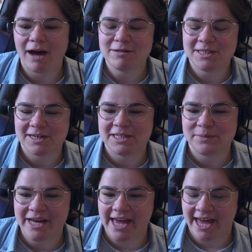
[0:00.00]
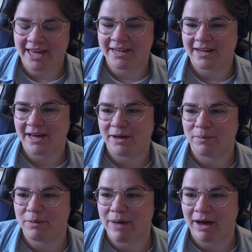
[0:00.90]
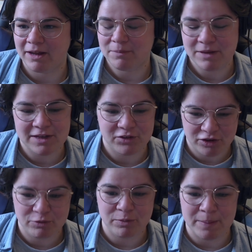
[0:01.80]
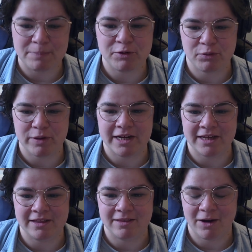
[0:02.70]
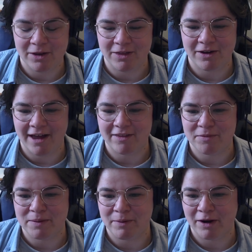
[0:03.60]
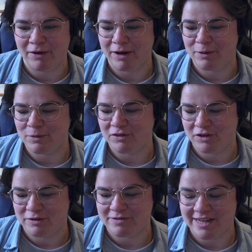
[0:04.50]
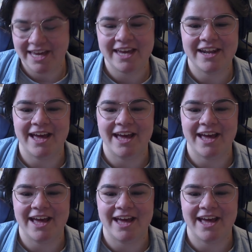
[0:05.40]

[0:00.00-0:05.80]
I was talking to my aunt um, about it because she remembers reading Are You There, God It's Me, Margaret when she was a kid.